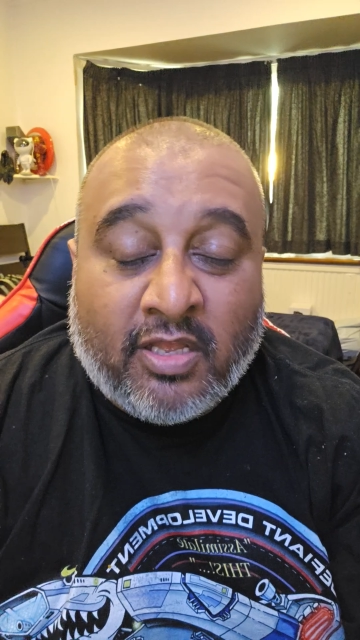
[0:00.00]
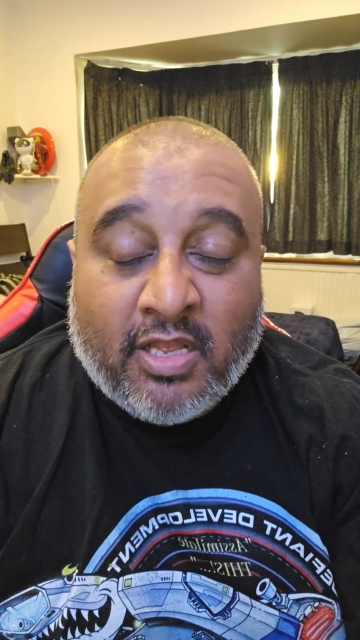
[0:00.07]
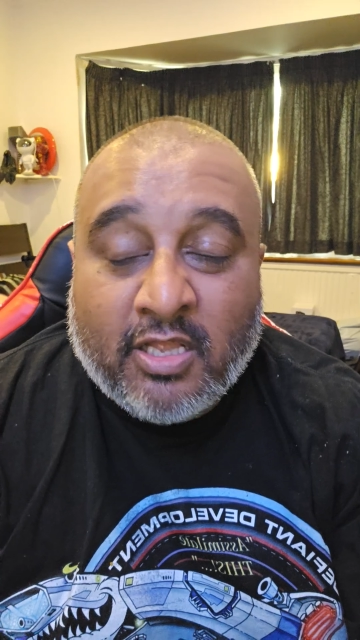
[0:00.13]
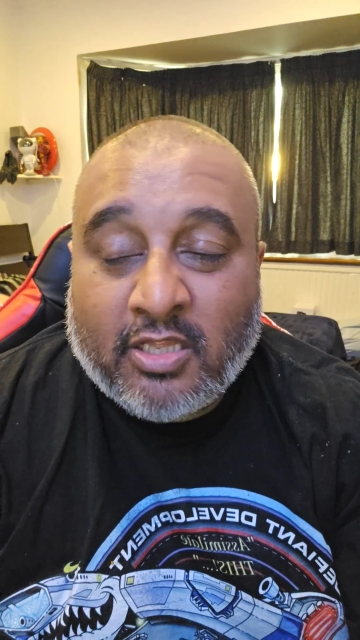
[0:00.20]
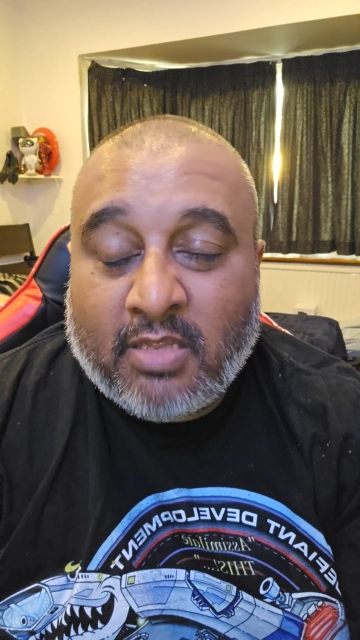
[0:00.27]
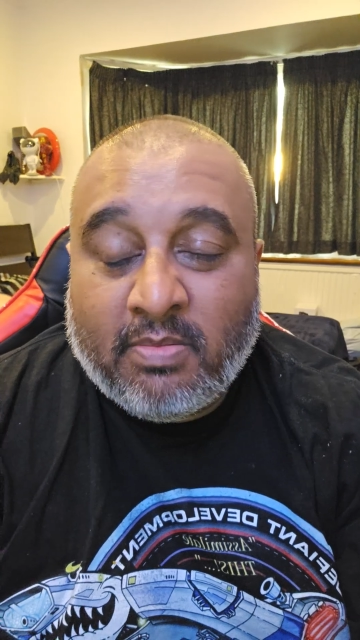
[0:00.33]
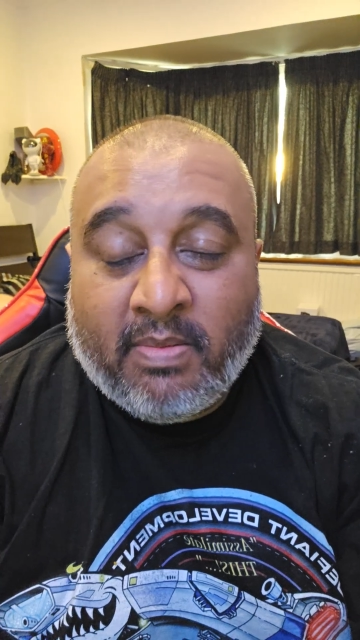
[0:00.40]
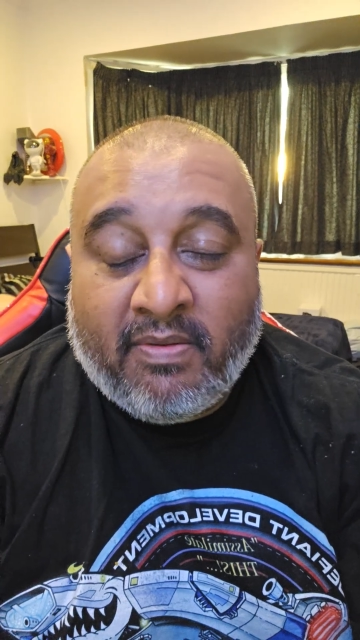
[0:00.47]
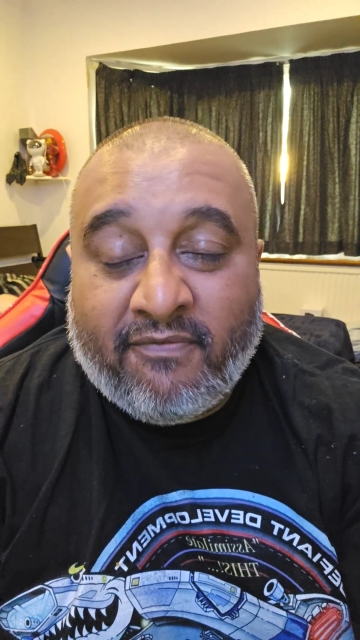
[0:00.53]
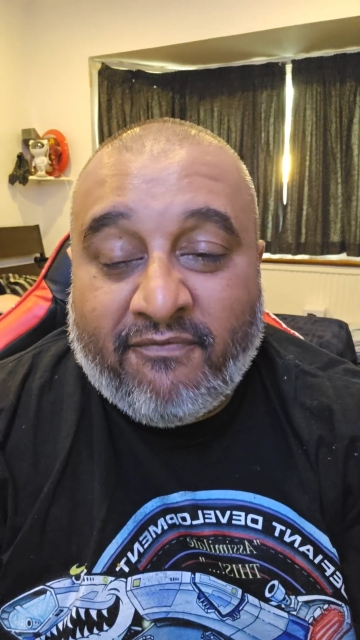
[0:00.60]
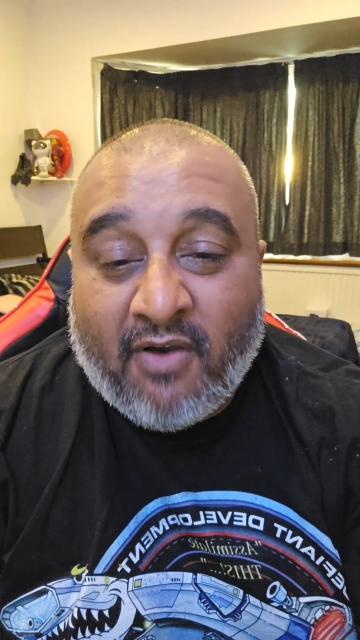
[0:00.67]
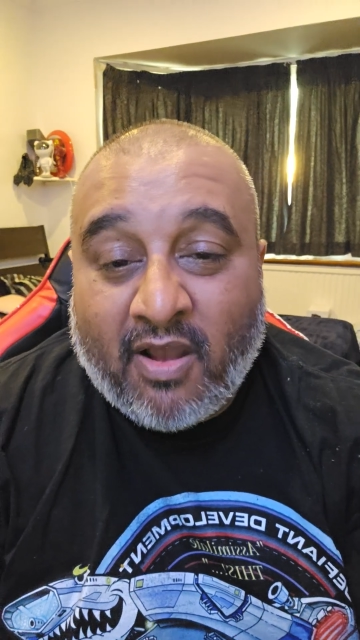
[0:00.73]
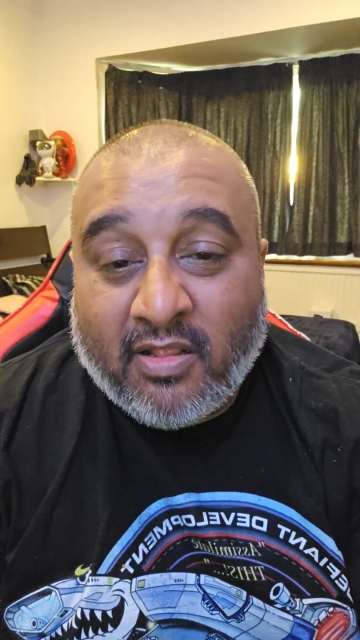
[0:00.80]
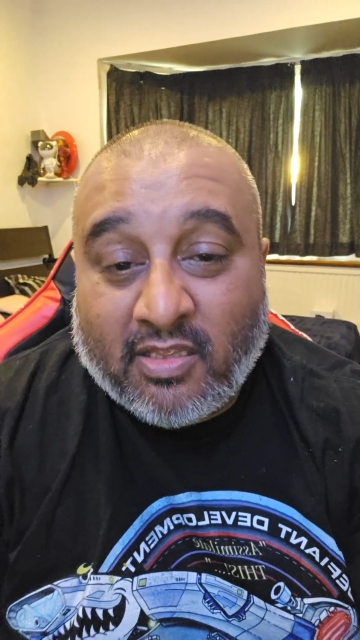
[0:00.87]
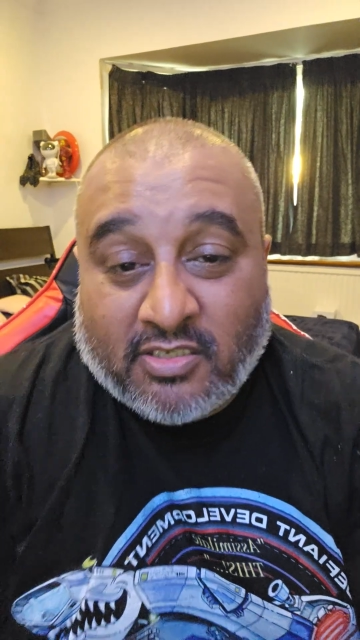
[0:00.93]
to maybe
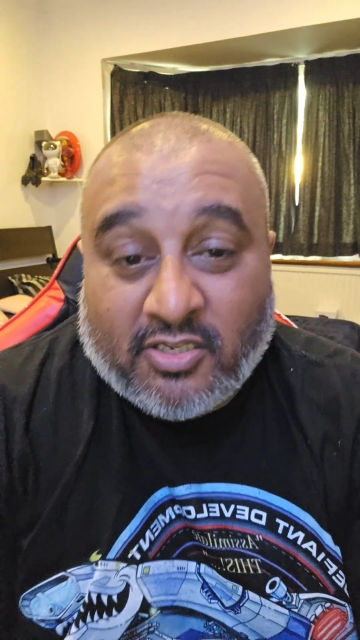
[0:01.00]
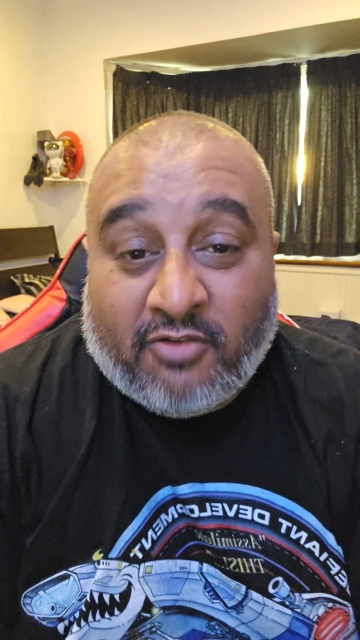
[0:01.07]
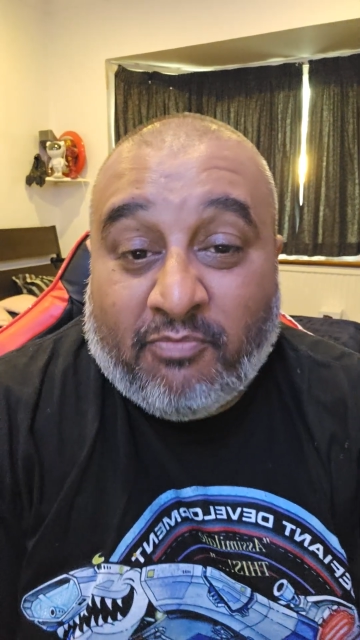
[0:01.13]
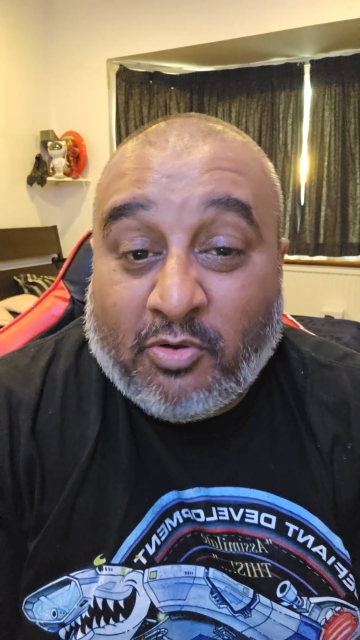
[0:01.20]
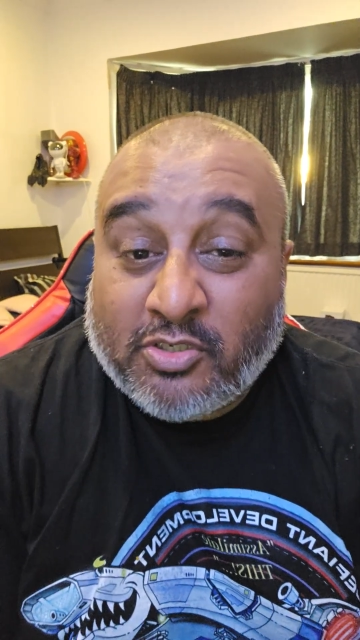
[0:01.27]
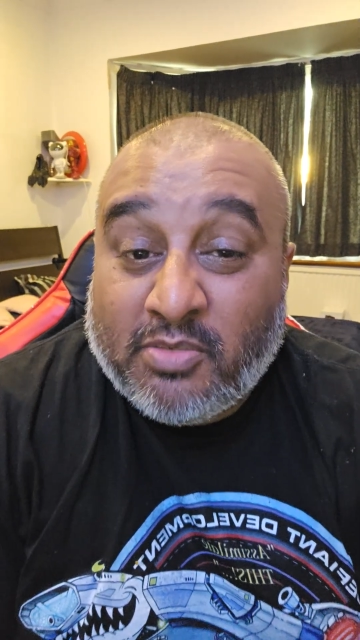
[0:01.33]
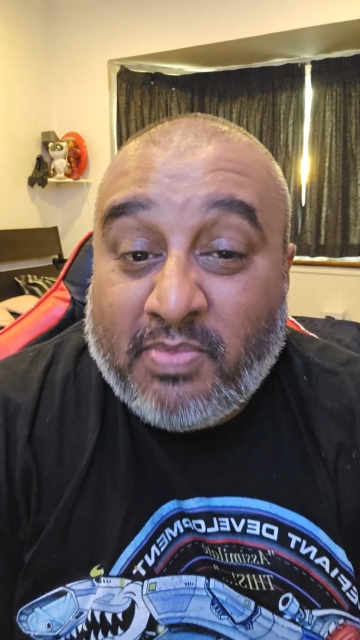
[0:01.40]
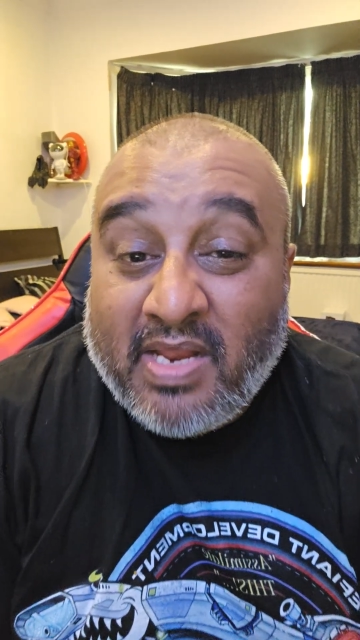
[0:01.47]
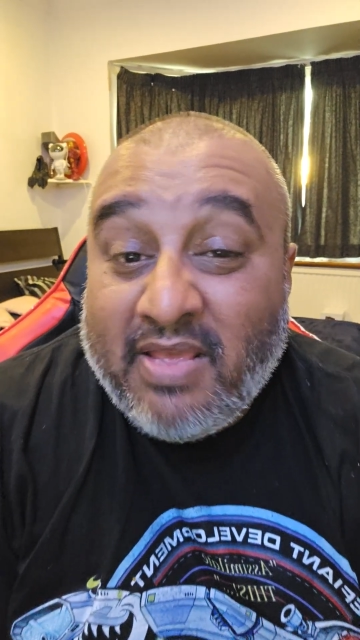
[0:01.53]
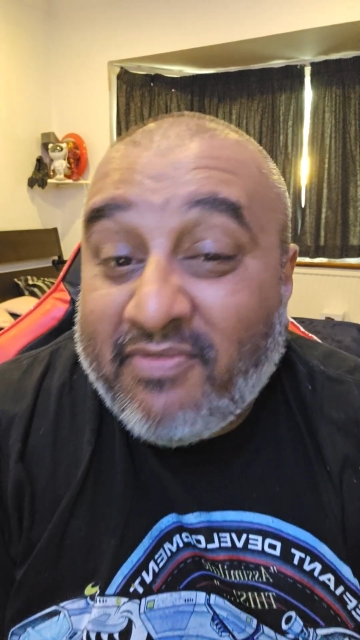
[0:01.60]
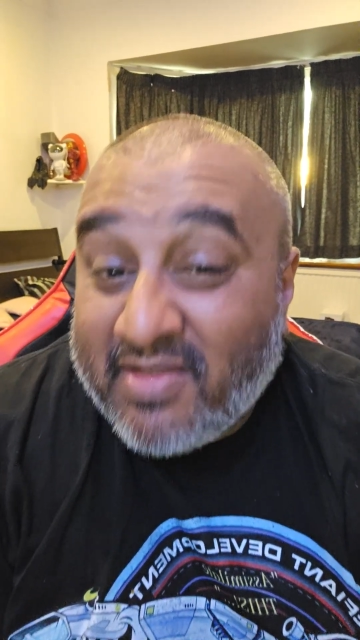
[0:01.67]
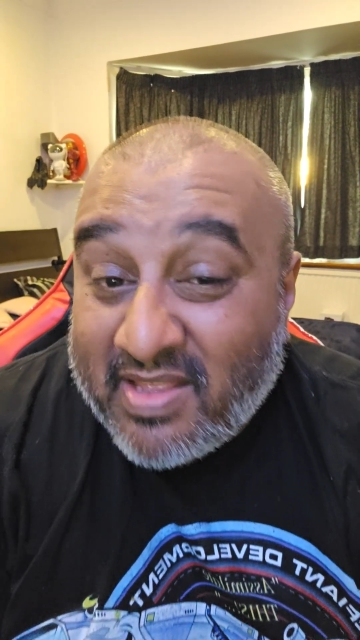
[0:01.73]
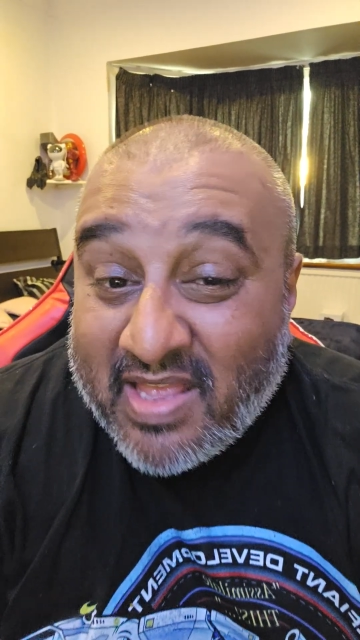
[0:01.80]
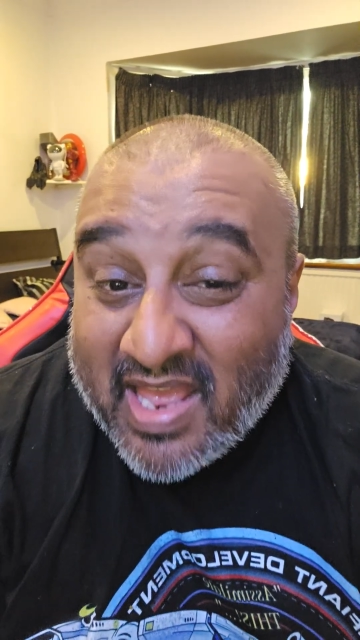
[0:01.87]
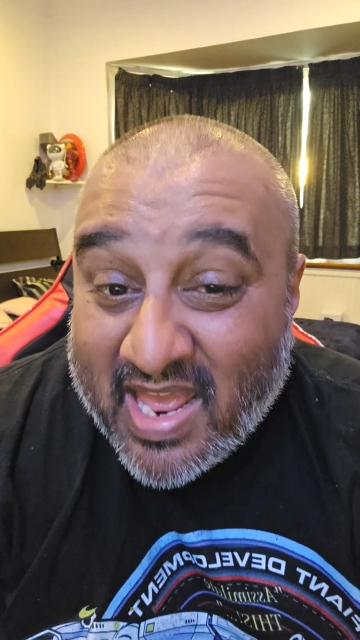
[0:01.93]
find herself, possibly
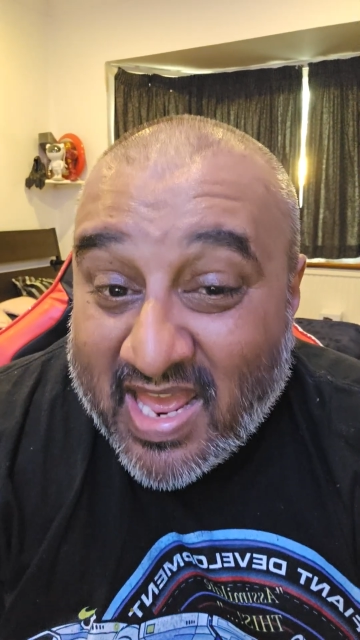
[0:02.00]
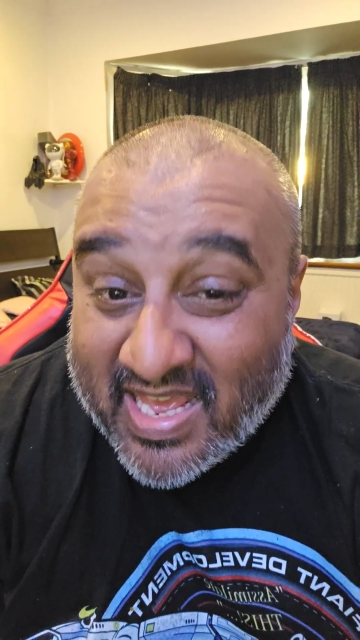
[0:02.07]
even